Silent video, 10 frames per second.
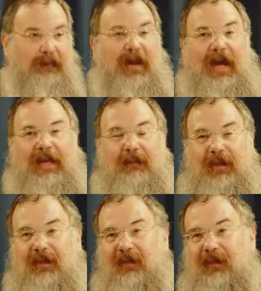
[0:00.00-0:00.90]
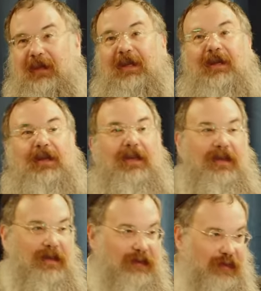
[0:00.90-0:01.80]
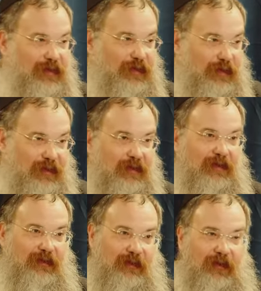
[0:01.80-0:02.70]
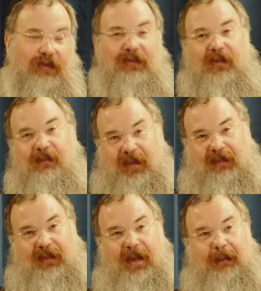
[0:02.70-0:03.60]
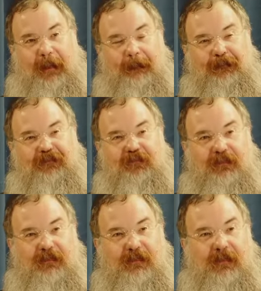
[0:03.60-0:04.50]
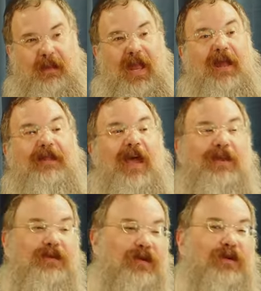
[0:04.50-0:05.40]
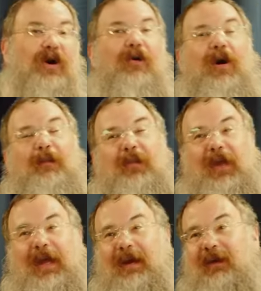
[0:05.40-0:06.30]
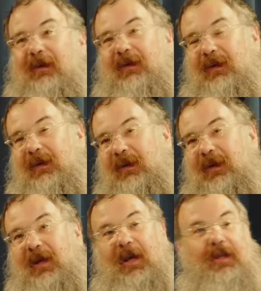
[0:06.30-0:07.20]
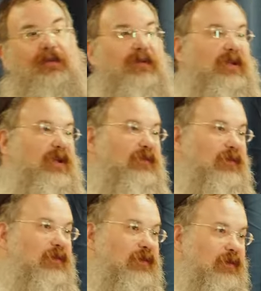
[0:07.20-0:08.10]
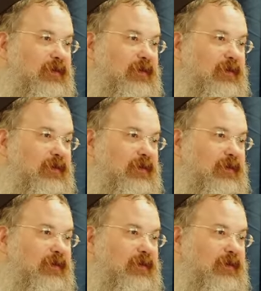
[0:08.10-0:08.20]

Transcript: embodiment is your soul's mixtape. And then you go up there and you re listen.